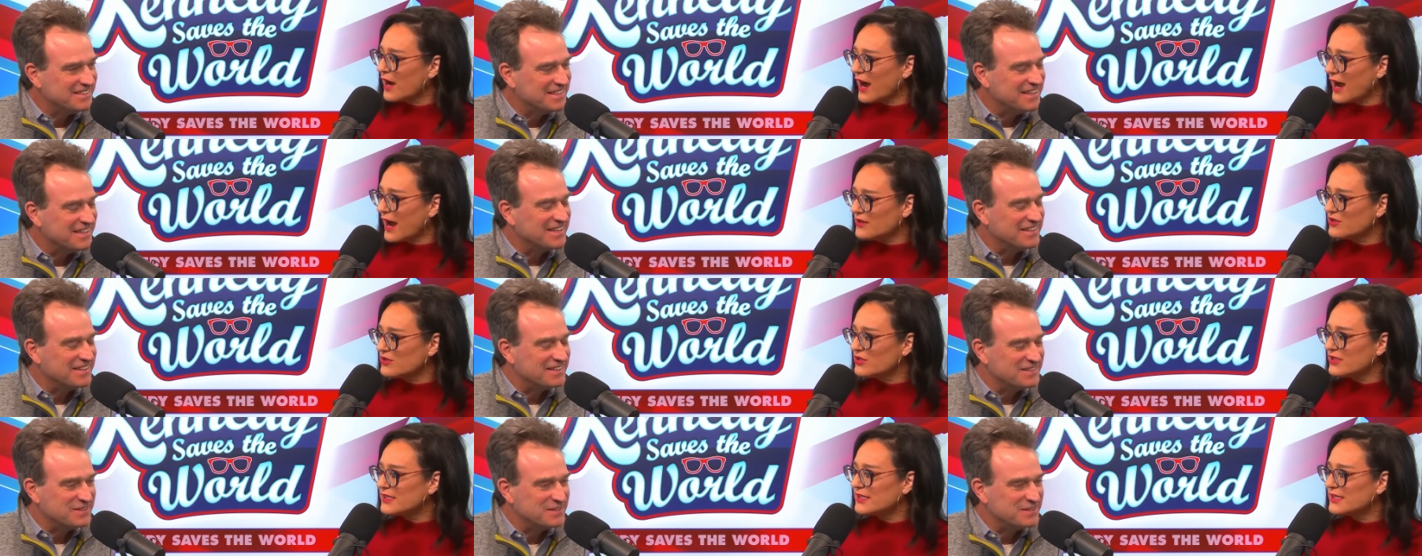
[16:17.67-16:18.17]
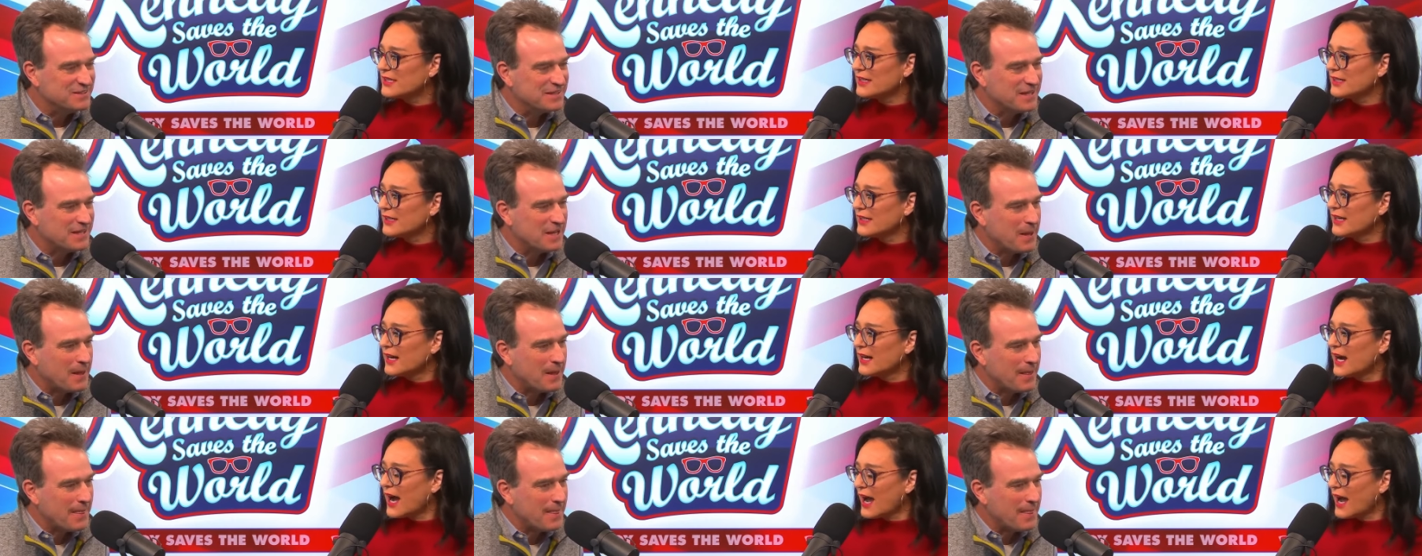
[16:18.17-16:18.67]
Speaker 1: I just
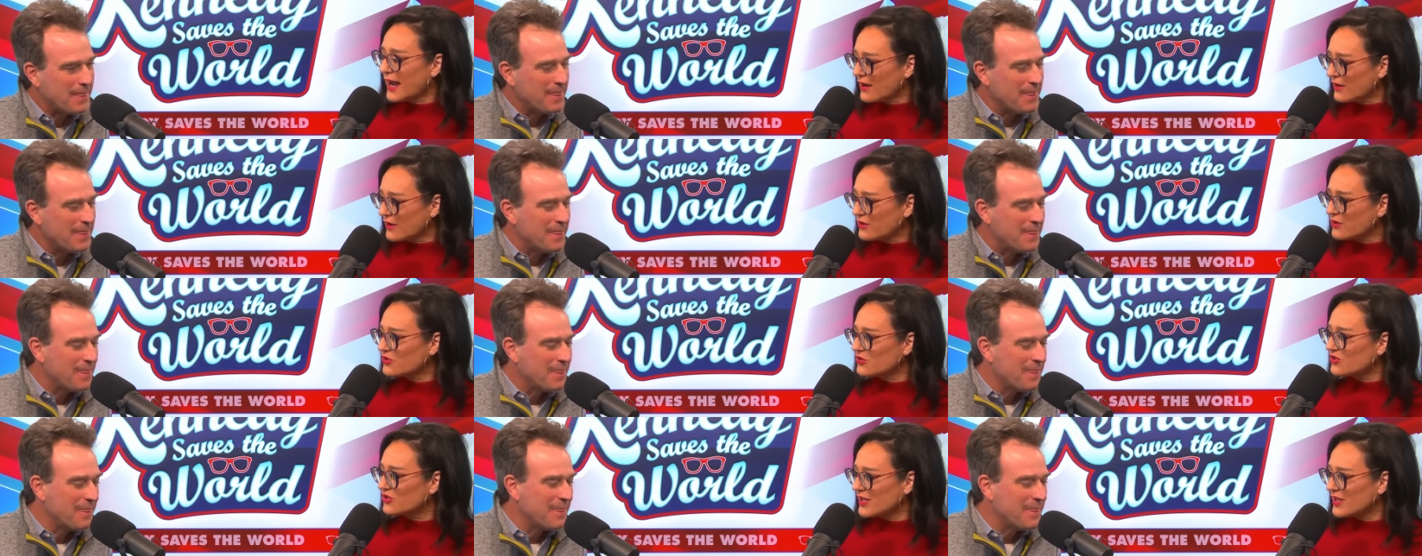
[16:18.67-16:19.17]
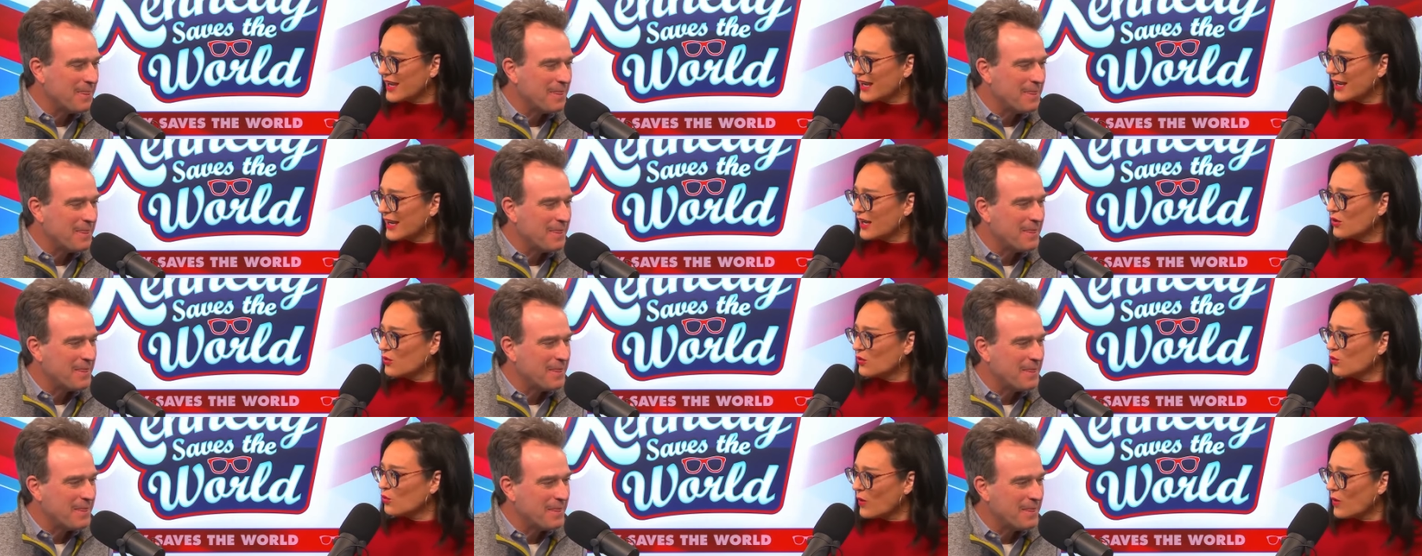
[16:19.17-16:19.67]
I
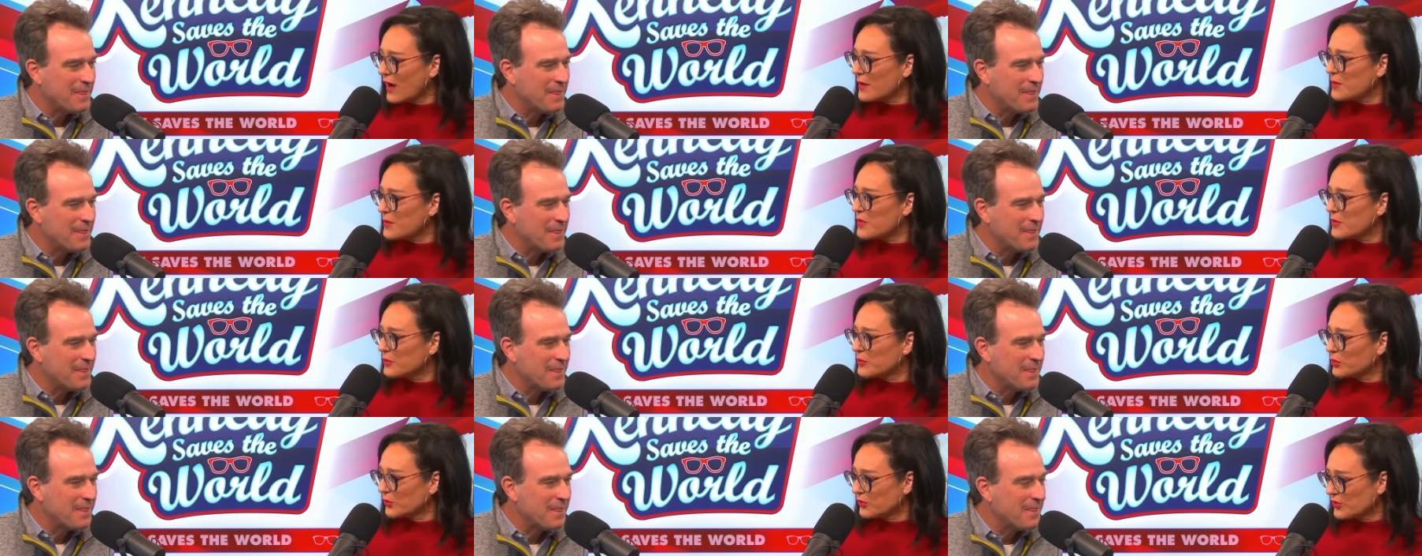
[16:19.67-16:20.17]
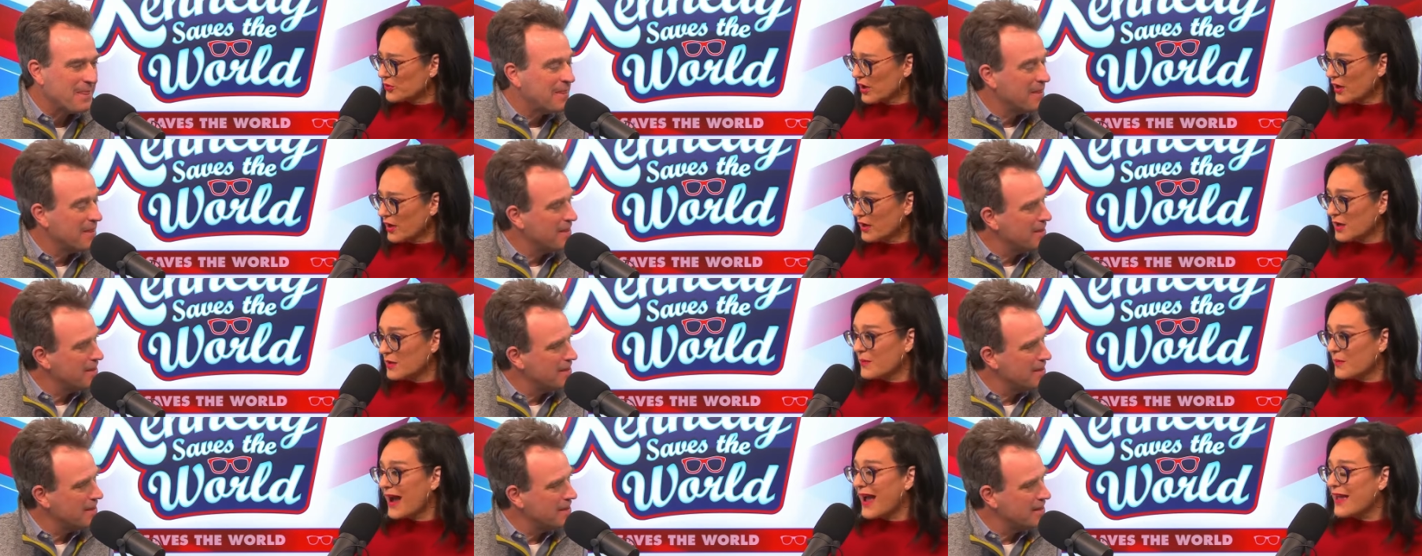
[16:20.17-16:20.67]
understand why people are drawn to him.